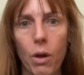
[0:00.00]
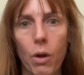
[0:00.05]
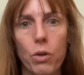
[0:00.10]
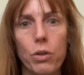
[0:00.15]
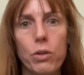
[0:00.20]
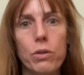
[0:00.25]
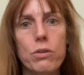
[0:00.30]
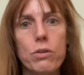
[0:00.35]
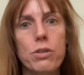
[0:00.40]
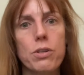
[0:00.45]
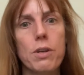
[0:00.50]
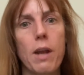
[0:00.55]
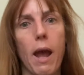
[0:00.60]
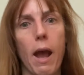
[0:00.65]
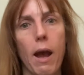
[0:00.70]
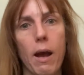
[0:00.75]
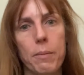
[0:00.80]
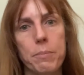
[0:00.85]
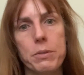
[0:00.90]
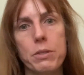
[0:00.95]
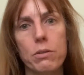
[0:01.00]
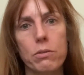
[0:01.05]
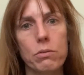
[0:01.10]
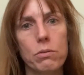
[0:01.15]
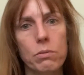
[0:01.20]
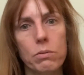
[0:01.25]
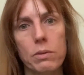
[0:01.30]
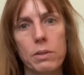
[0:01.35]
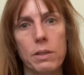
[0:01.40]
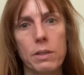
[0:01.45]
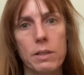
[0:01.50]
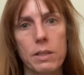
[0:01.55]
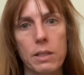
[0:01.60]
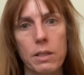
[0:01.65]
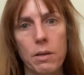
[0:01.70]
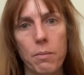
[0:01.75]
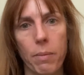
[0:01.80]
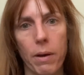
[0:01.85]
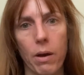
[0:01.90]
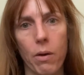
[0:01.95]
You should absolutely
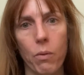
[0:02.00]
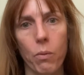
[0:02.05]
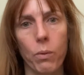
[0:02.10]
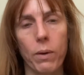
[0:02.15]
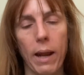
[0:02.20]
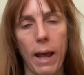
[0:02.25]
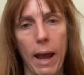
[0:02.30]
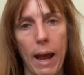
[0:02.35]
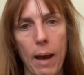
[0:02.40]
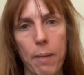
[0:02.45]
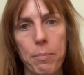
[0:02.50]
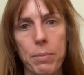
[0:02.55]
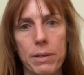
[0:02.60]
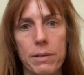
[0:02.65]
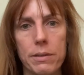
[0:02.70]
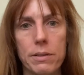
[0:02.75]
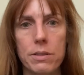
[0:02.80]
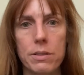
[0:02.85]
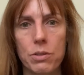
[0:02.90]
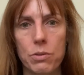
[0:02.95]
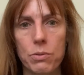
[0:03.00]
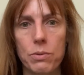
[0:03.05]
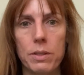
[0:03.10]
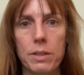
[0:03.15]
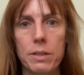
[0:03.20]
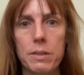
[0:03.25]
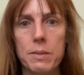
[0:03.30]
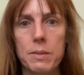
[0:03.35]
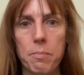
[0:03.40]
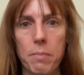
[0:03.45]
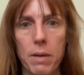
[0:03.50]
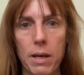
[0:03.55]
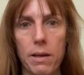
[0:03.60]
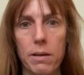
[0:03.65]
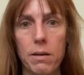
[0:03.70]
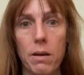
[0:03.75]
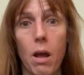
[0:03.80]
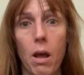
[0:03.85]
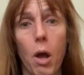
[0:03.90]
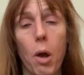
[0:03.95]
think about what happened to these
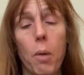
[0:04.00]
men,